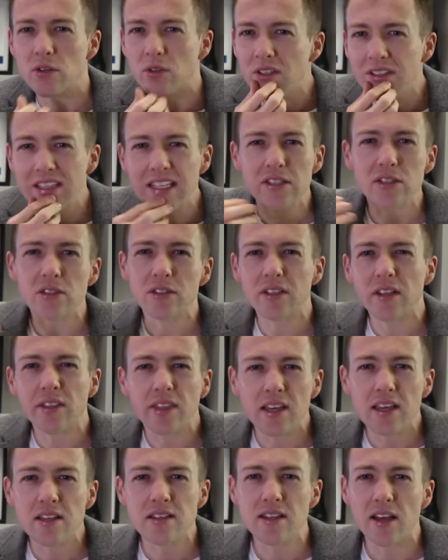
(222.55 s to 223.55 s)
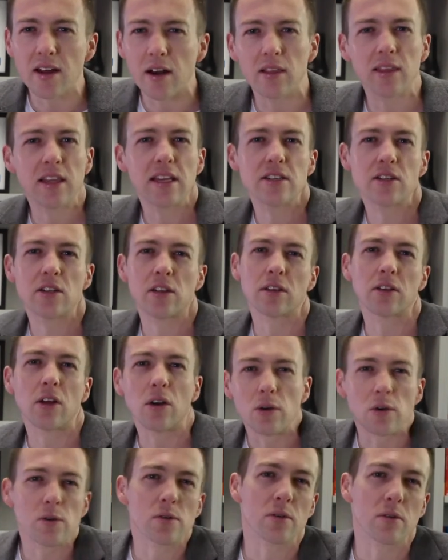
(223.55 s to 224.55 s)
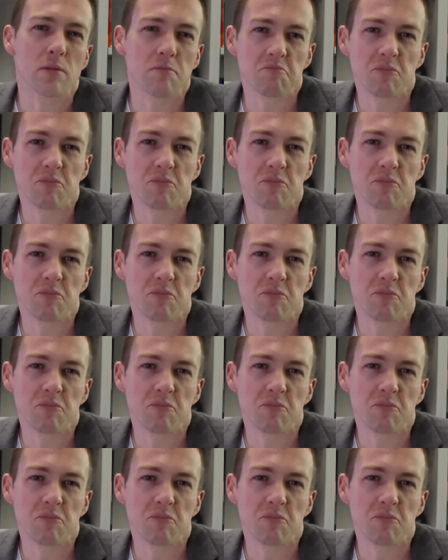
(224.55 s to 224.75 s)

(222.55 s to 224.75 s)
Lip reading: all of these sorts of things that lead to low